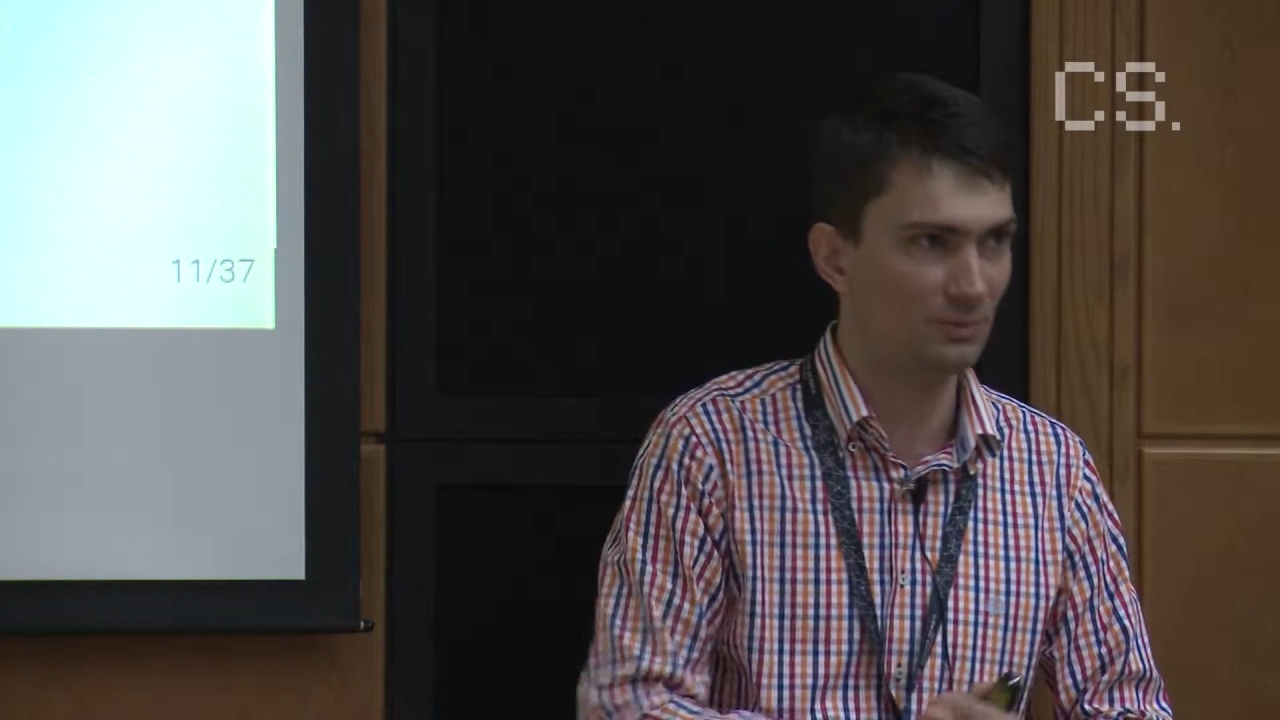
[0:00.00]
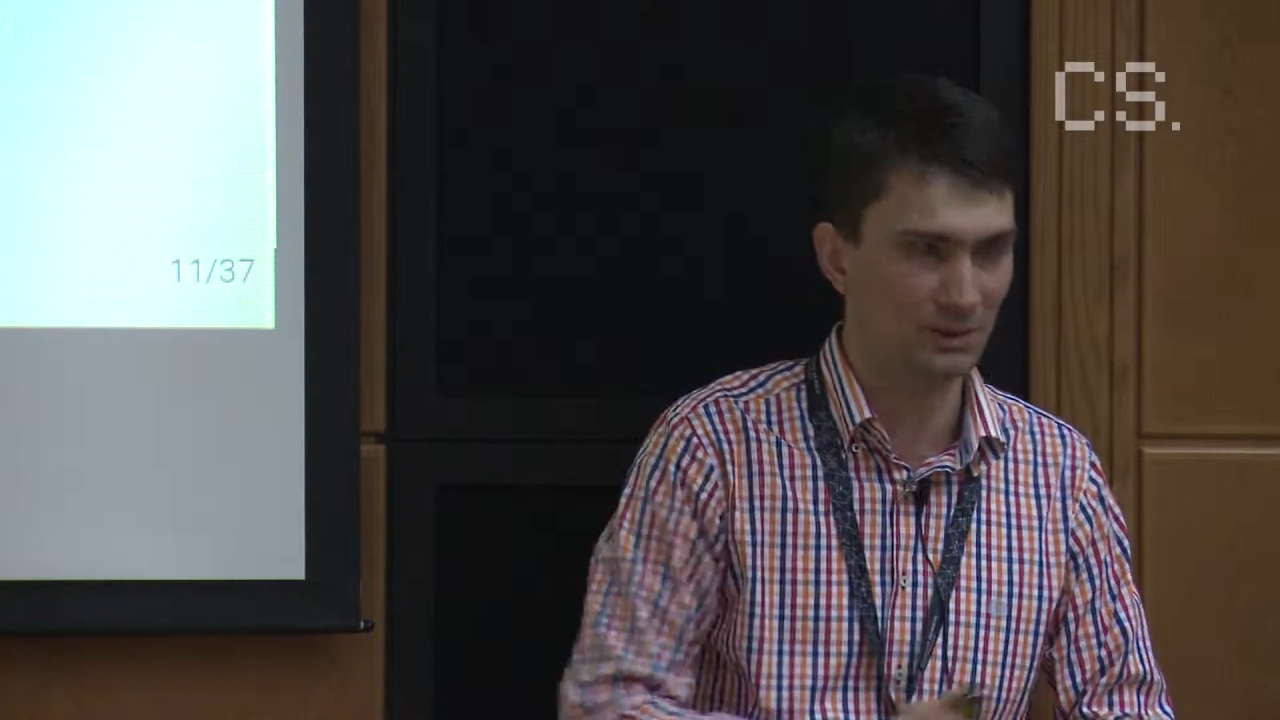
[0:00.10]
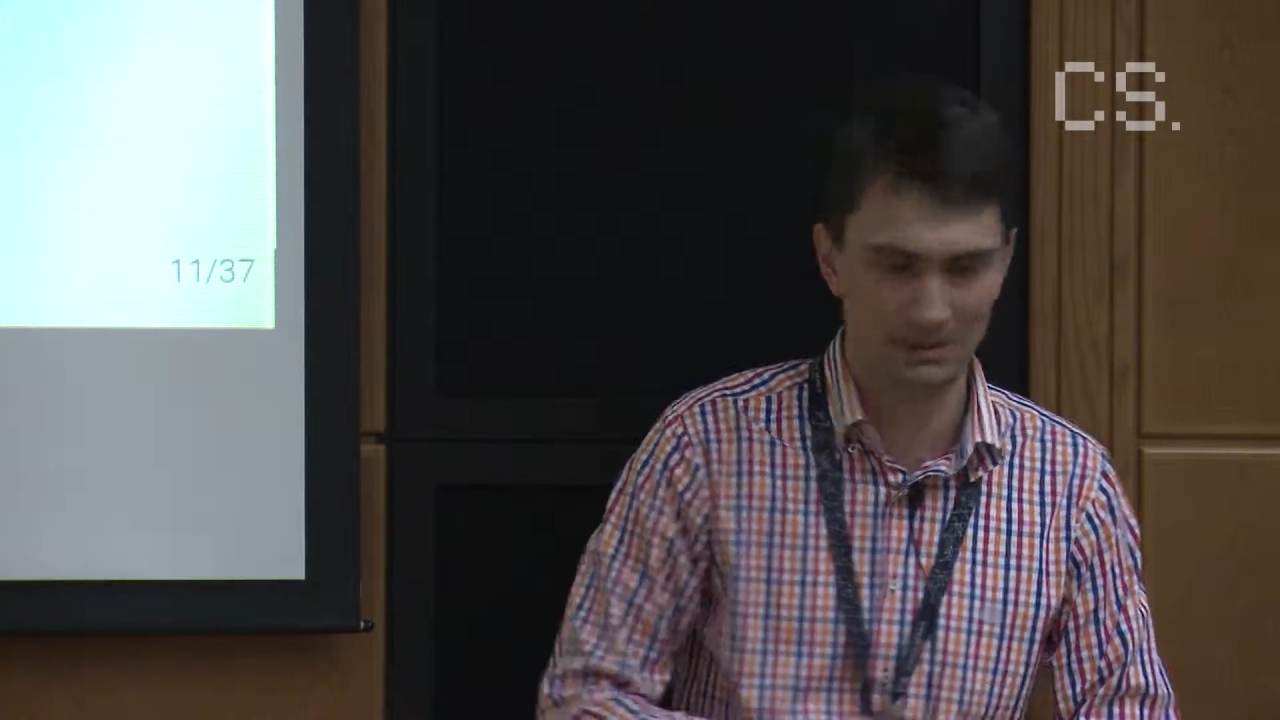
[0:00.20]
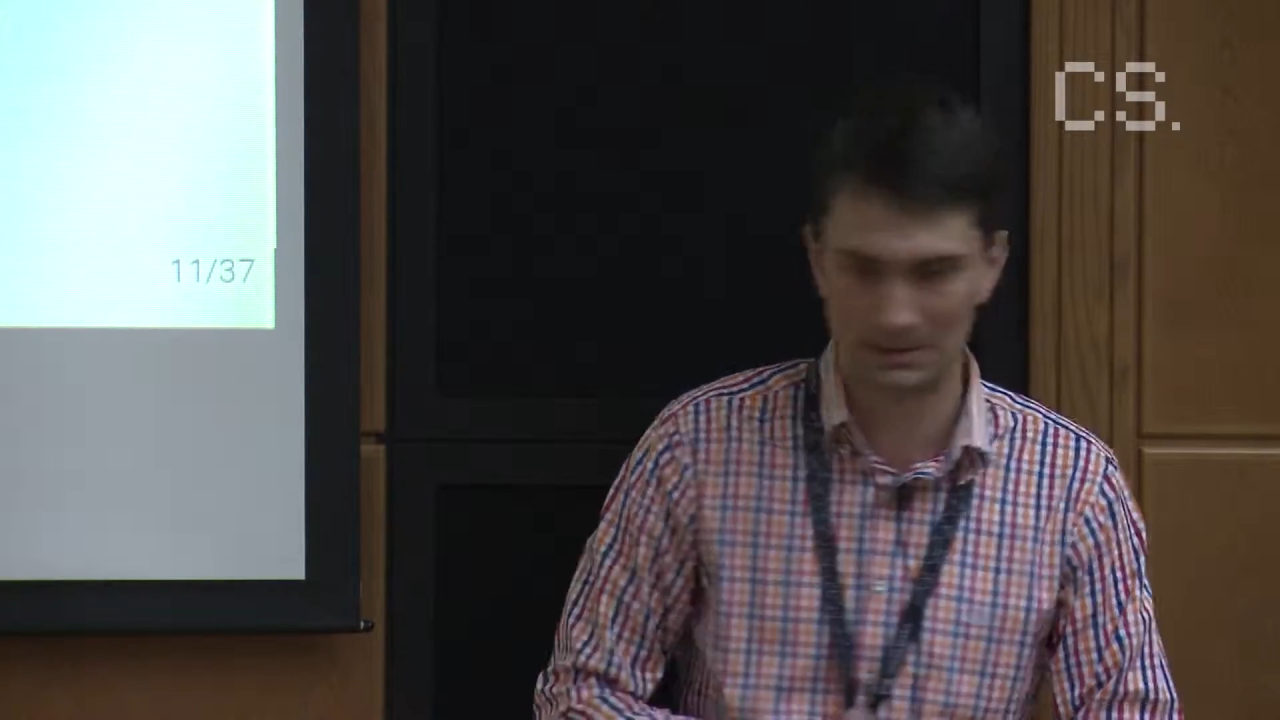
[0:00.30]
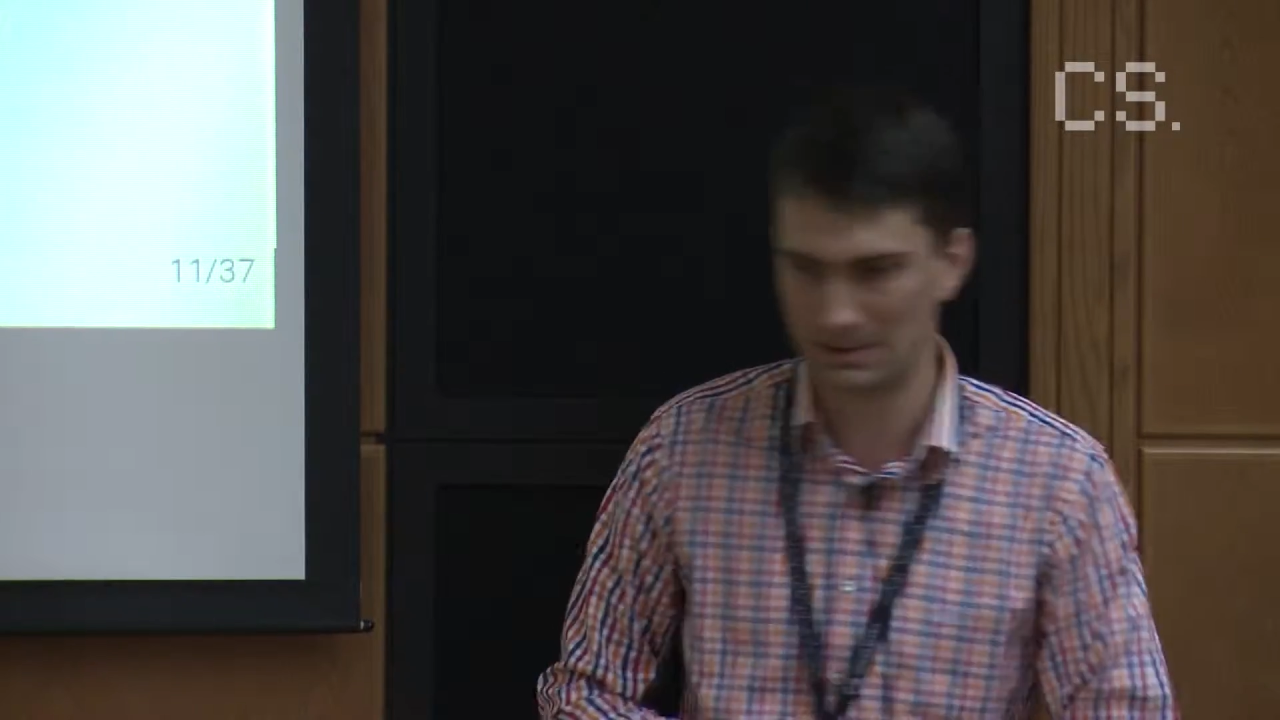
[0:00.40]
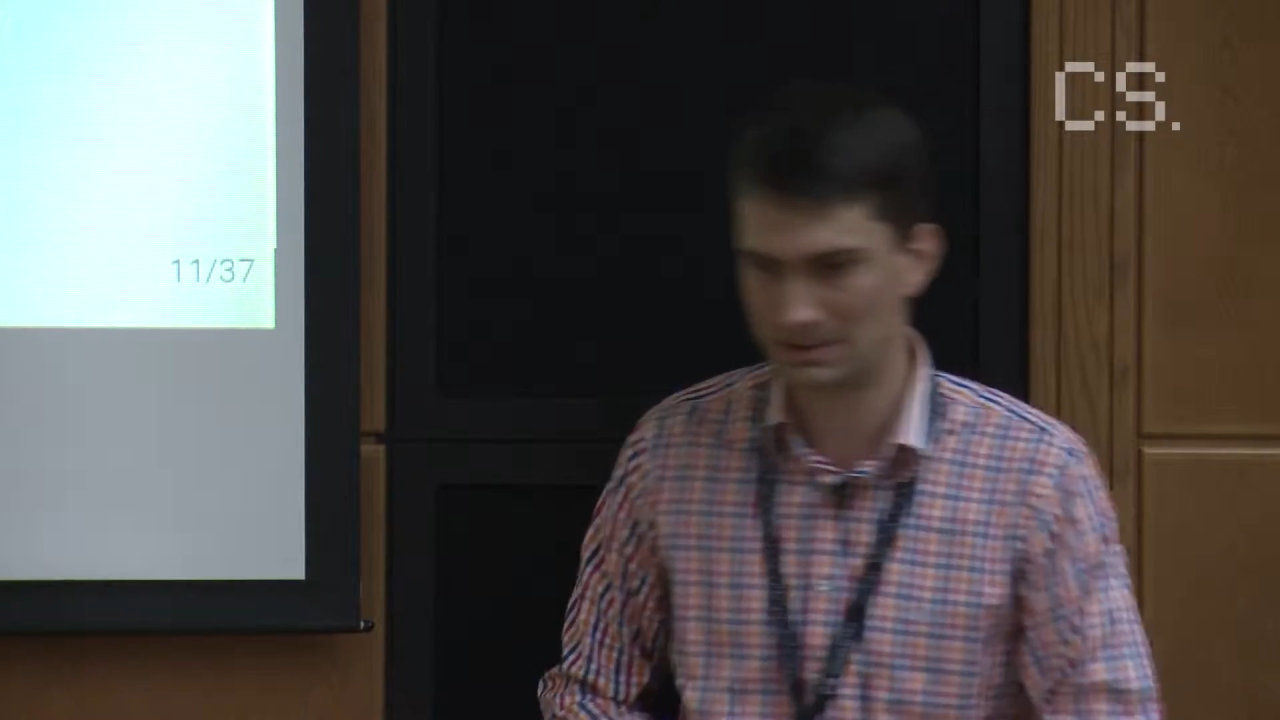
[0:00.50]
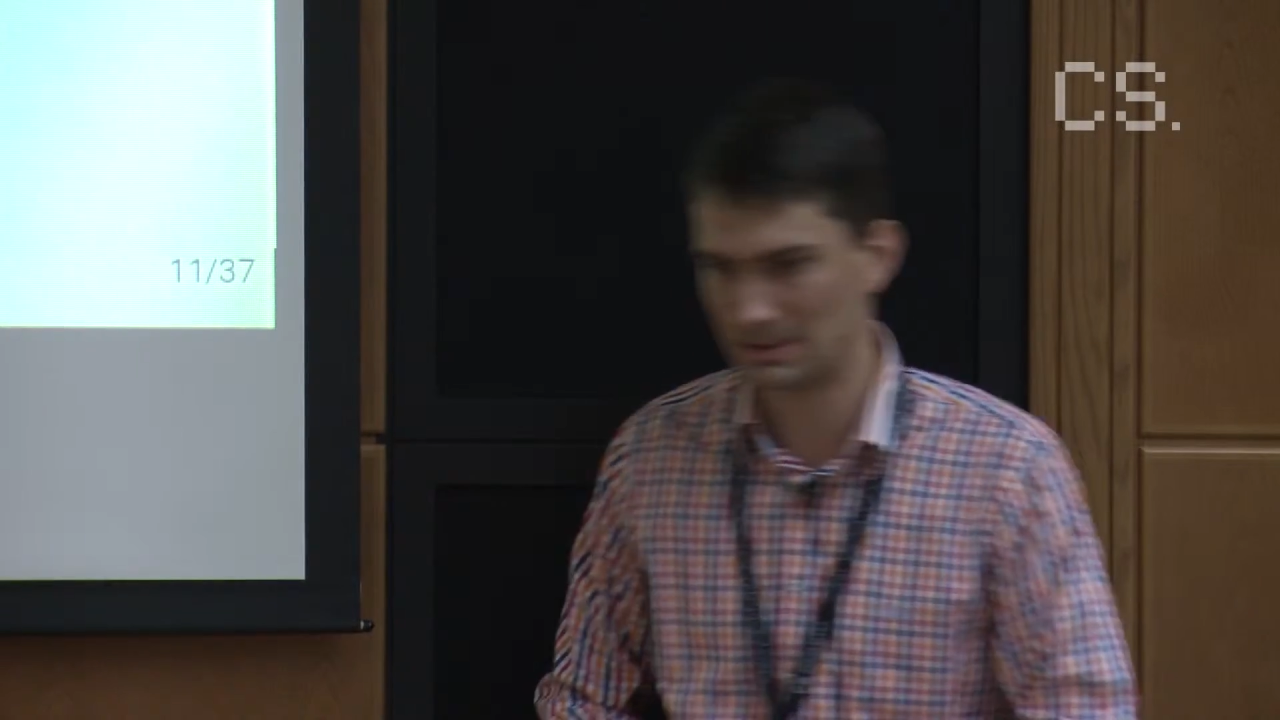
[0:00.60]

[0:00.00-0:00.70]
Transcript: building is